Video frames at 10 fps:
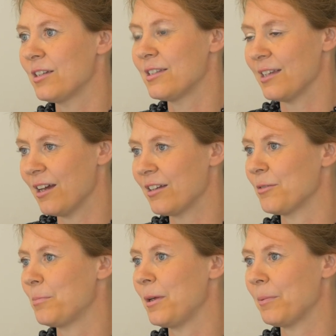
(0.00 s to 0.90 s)

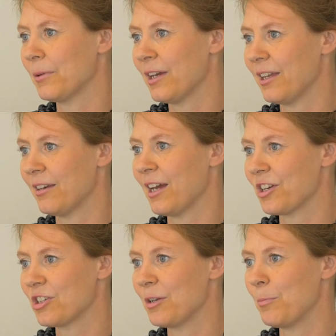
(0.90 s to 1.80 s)
designed and people can
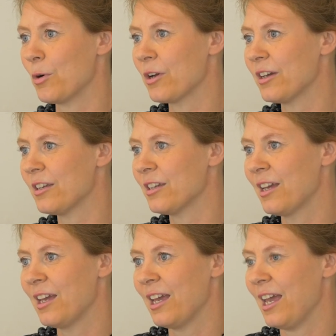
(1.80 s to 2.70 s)
actually book it.
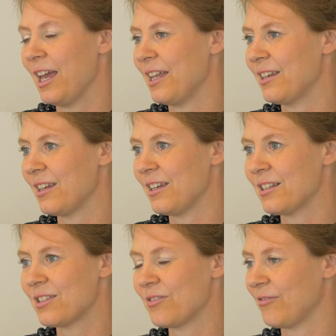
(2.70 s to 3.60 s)
And
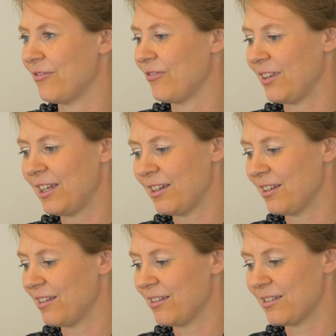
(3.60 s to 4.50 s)
it's
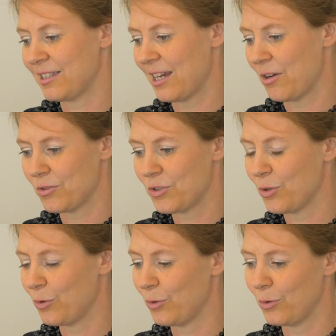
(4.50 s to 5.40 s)
vegan down
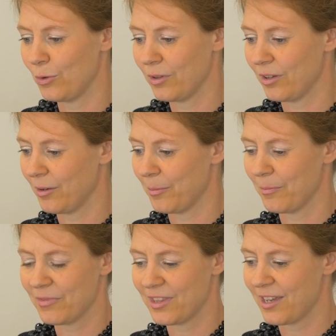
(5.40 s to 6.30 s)
to
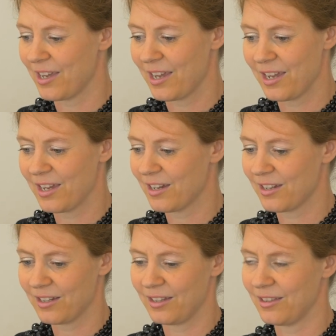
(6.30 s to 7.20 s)
the
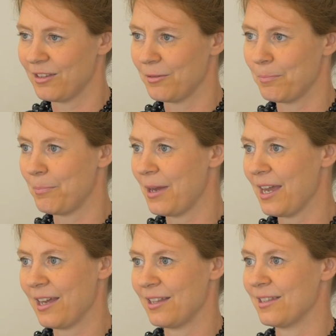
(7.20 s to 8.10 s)
ink in the
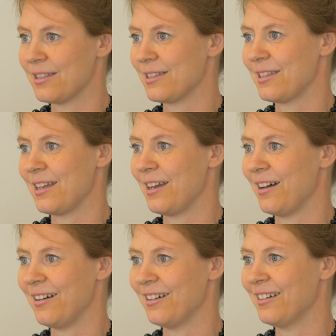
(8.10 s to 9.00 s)
pens that
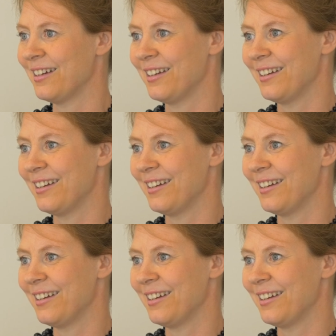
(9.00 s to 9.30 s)
are